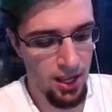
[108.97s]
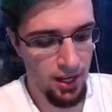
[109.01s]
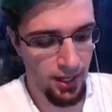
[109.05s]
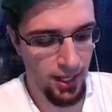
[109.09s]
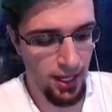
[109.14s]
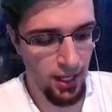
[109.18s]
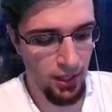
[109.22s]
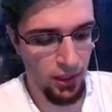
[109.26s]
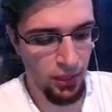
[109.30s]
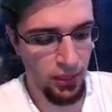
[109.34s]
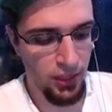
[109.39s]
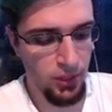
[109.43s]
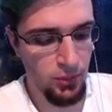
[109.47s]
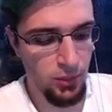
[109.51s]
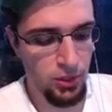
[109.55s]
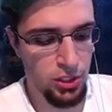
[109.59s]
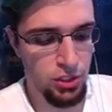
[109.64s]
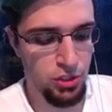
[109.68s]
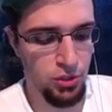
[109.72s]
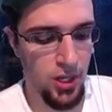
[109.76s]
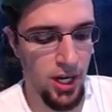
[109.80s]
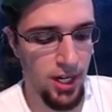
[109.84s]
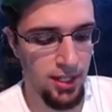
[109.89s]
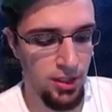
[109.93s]
Now, the thing with
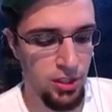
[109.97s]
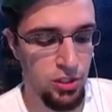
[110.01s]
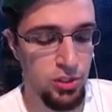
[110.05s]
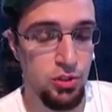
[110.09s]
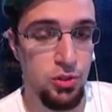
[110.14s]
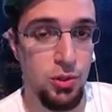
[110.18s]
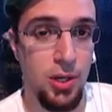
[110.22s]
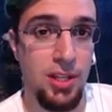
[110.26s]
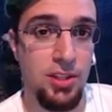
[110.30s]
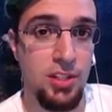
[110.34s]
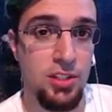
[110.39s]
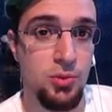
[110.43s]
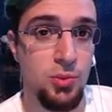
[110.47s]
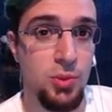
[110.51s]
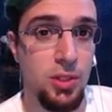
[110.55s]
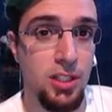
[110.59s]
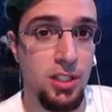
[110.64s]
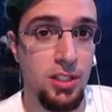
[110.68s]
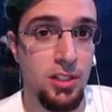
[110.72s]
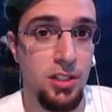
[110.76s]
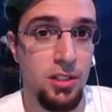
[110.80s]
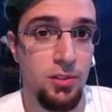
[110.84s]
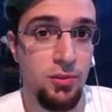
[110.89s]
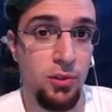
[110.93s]
Strength, Strength is
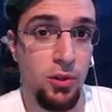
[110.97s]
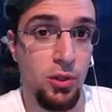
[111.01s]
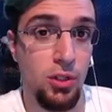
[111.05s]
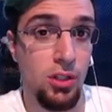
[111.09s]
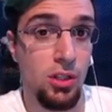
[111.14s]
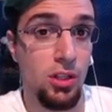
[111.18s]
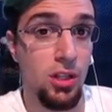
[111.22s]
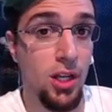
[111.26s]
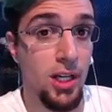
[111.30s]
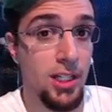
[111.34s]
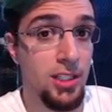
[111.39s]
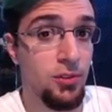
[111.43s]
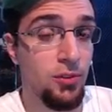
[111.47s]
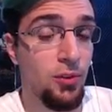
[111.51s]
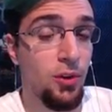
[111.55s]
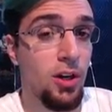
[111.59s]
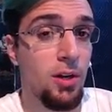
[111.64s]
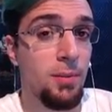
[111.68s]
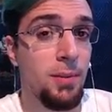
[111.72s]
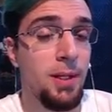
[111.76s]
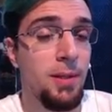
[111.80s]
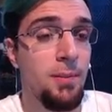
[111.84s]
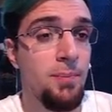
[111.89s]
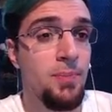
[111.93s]
really good for Lux
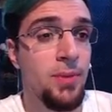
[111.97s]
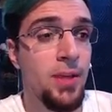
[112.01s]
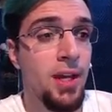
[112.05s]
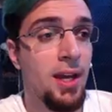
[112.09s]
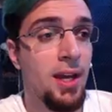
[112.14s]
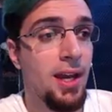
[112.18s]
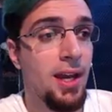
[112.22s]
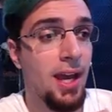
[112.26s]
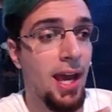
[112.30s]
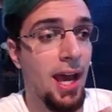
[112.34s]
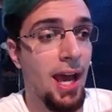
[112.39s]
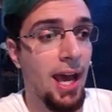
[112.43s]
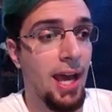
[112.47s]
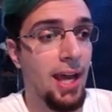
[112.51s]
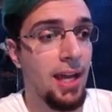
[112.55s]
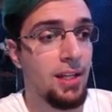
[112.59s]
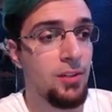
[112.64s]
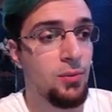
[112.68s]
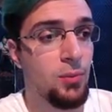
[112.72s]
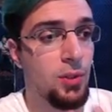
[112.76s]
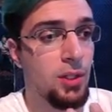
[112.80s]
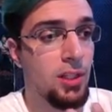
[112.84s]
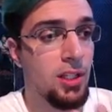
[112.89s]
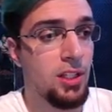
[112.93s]
farming
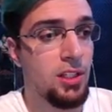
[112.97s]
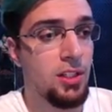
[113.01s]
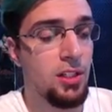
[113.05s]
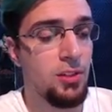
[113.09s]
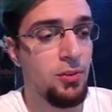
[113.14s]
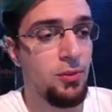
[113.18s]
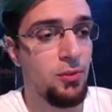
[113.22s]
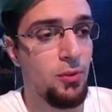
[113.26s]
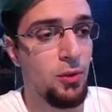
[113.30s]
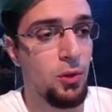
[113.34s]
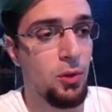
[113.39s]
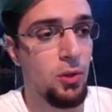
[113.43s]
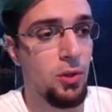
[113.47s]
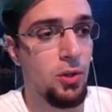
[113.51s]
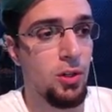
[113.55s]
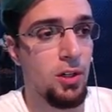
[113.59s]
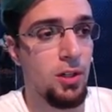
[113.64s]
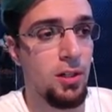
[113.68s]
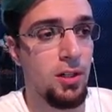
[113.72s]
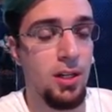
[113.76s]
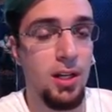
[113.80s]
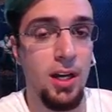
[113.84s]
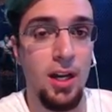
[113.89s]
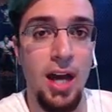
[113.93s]
and really good
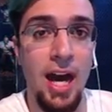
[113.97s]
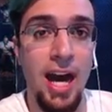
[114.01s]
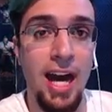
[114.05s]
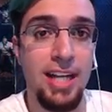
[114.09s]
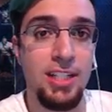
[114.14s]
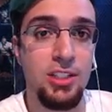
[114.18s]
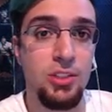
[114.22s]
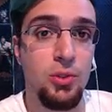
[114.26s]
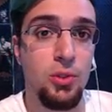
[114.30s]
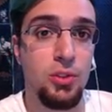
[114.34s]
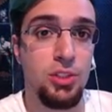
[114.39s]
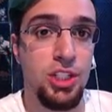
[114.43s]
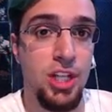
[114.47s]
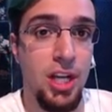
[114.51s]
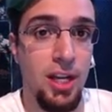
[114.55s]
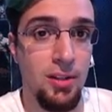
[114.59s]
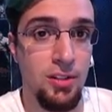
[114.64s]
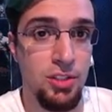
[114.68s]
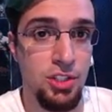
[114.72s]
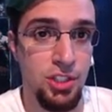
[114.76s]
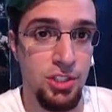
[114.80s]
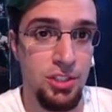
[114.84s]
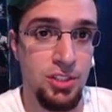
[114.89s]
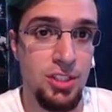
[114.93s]
for high score
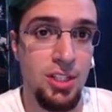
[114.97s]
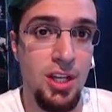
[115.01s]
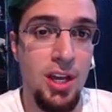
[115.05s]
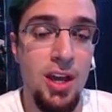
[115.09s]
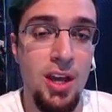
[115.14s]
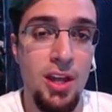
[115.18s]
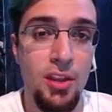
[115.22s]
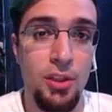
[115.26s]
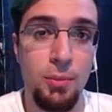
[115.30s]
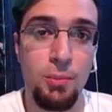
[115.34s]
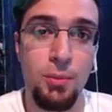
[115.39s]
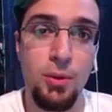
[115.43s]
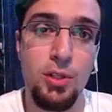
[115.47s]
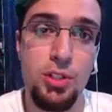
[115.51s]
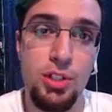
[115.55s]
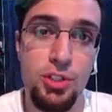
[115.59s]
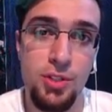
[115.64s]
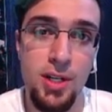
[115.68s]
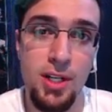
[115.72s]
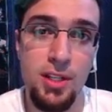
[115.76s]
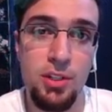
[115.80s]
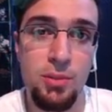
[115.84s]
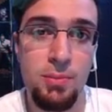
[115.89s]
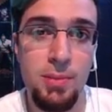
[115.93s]
challenges. The more
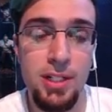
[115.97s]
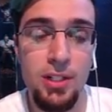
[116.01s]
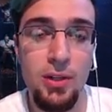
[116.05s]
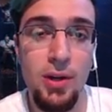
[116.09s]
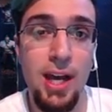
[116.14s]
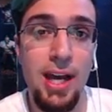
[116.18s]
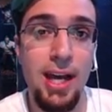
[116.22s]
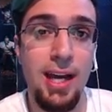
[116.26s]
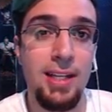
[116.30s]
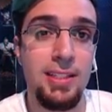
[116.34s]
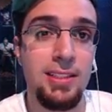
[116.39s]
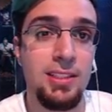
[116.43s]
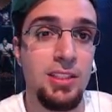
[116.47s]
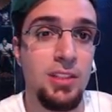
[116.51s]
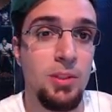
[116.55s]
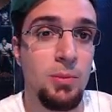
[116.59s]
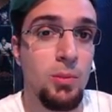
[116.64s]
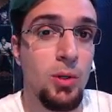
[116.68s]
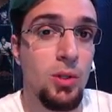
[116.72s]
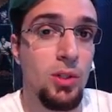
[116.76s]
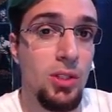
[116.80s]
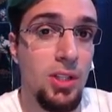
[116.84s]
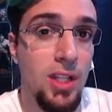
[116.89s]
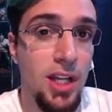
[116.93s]
Strength your medal has, the
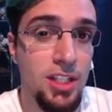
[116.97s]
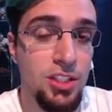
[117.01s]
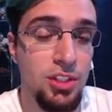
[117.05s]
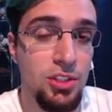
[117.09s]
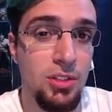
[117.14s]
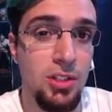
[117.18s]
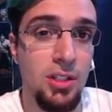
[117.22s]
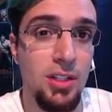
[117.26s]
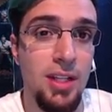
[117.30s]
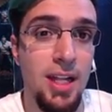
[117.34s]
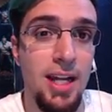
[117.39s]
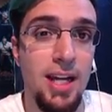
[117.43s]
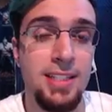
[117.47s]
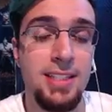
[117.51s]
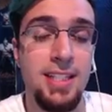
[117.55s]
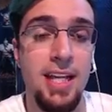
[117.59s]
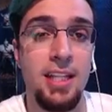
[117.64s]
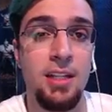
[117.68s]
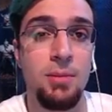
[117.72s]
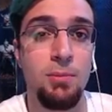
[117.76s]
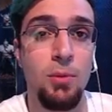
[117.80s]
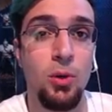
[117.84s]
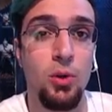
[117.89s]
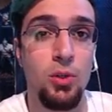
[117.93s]
more Lux you collect
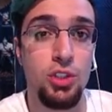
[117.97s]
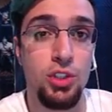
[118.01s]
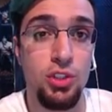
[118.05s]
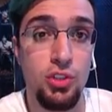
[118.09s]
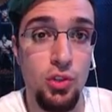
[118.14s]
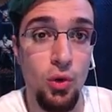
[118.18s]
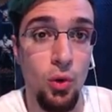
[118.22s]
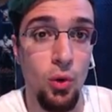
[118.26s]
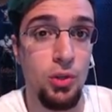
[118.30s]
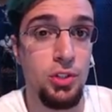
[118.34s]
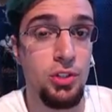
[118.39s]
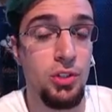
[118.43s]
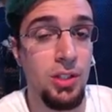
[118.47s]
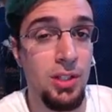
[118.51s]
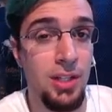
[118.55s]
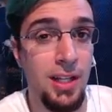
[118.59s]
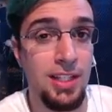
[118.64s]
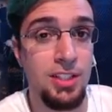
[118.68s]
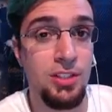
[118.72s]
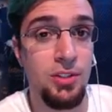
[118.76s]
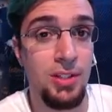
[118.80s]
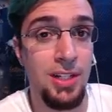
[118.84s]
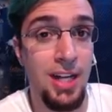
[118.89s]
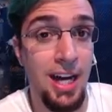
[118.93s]
and the more score you
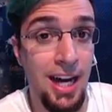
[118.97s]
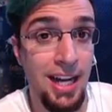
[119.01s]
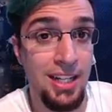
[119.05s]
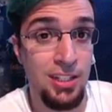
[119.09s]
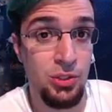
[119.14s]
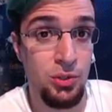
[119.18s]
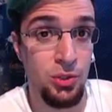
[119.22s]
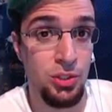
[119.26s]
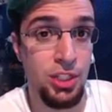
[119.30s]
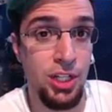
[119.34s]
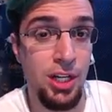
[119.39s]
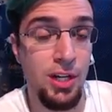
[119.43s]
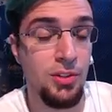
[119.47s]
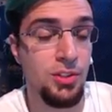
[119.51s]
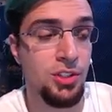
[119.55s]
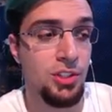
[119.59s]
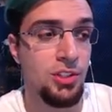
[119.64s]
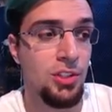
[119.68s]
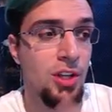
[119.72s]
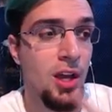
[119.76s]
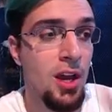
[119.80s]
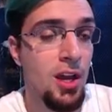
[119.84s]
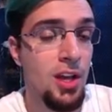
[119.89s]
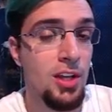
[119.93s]
collect during high score
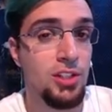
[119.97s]
challenges.